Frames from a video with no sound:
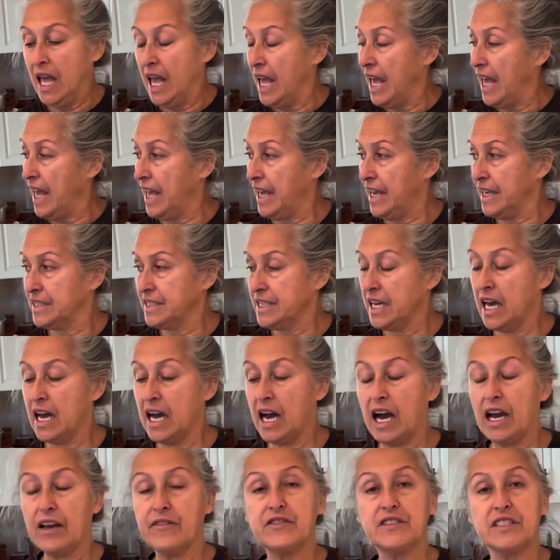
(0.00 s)
And
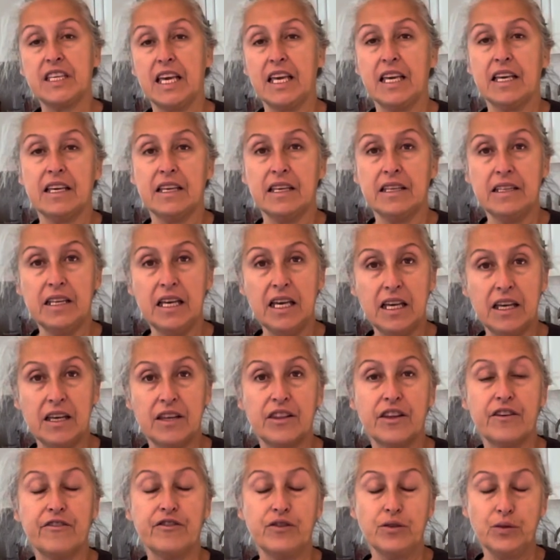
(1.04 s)
I've taken
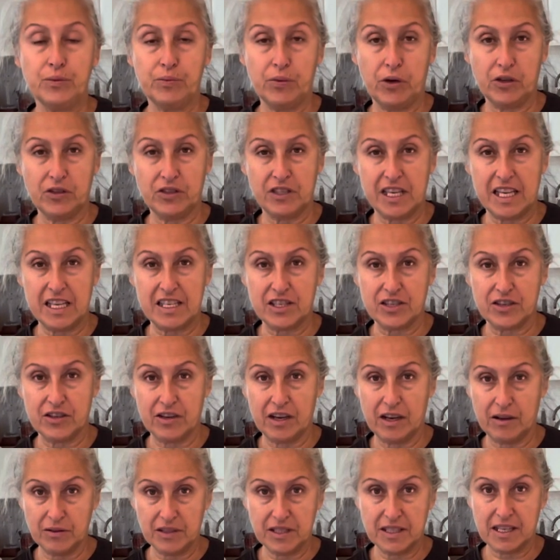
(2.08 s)
the food processor
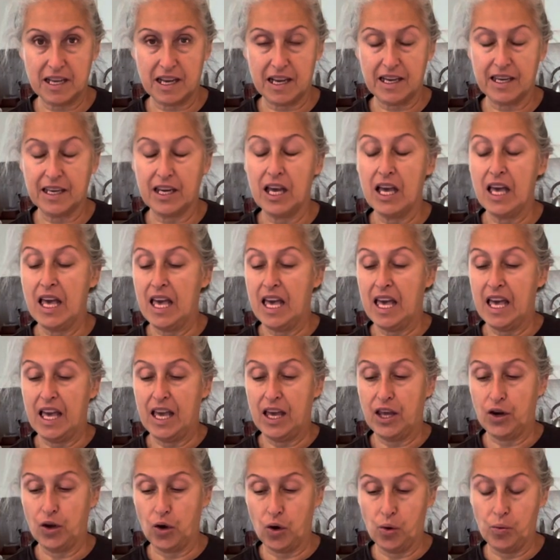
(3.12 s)
outside
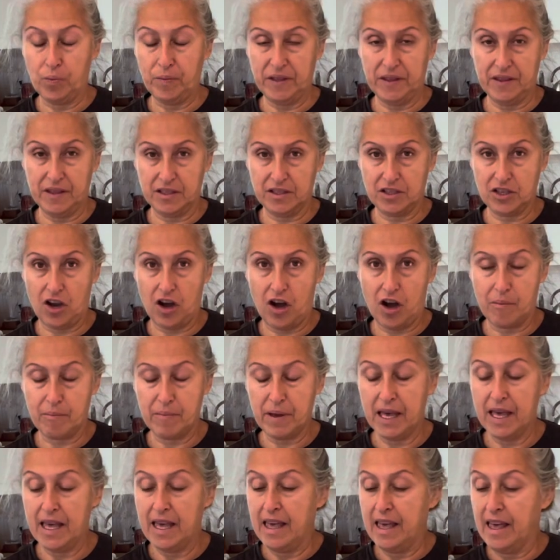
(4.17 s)
and opened the top.
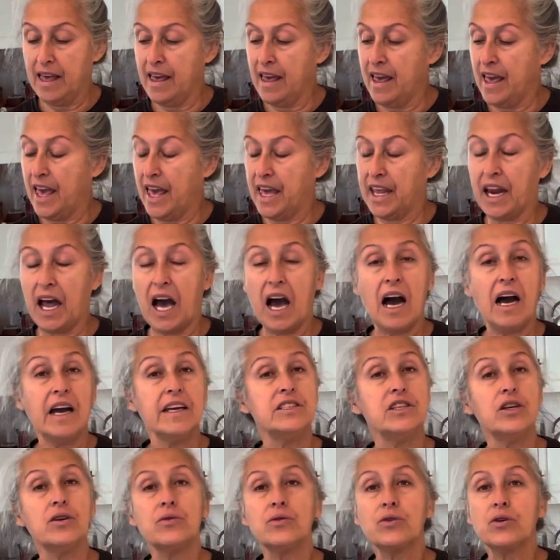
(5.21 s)
And I
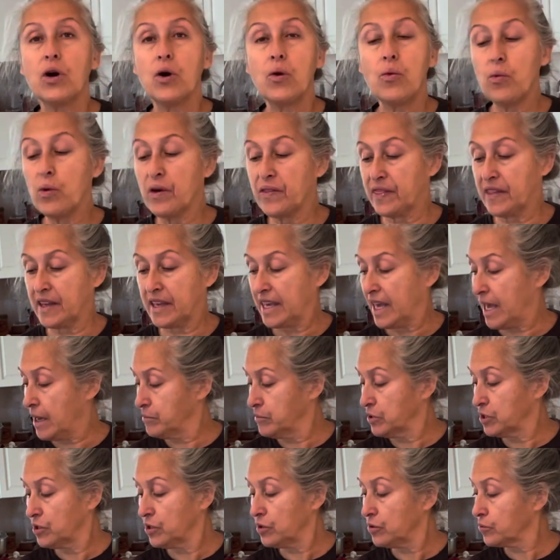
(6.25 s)
don't know what the
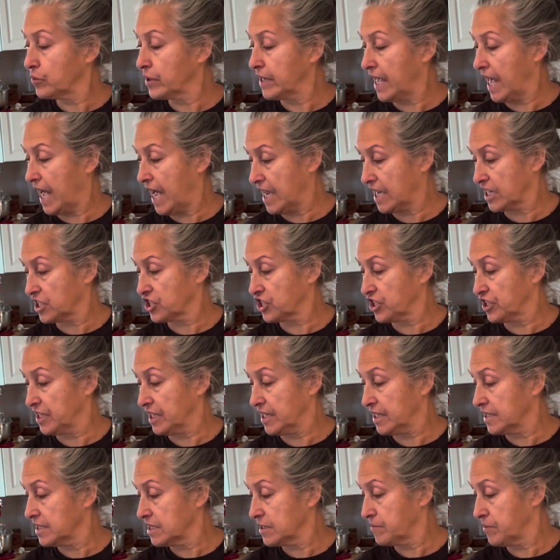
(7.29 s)
chemical reaction
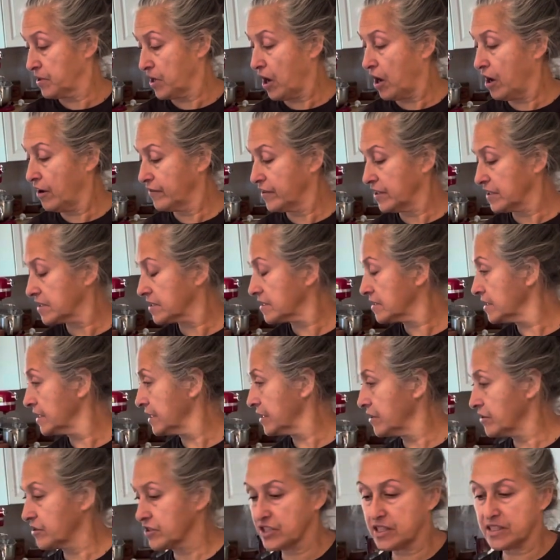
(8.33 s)
is, but obviously
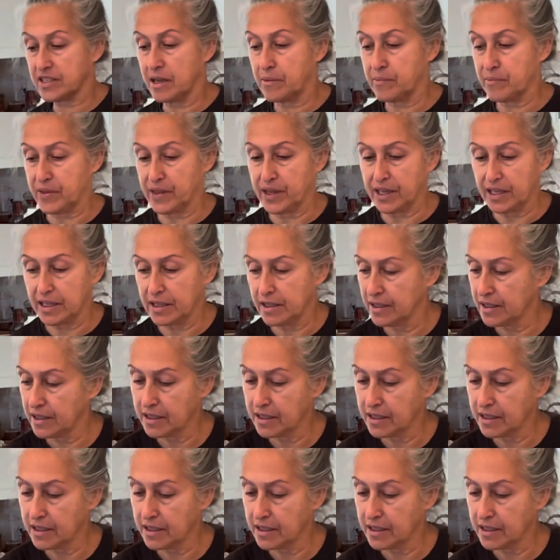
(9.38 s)
there's something.